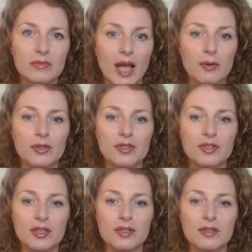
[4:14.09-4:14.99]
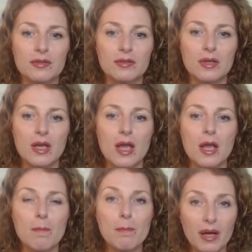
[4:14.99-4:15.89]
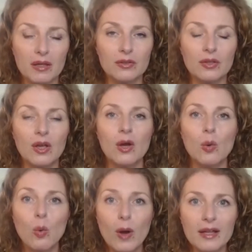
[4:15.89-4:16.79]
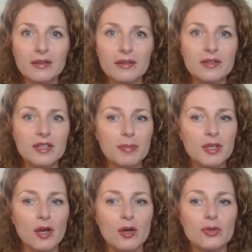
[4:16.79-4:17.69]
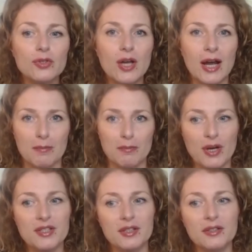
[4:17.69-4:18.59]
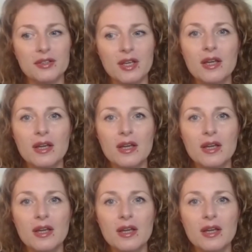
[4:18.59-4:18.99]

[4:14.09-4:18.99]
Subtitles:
thyroid disease. But when TPOs are present,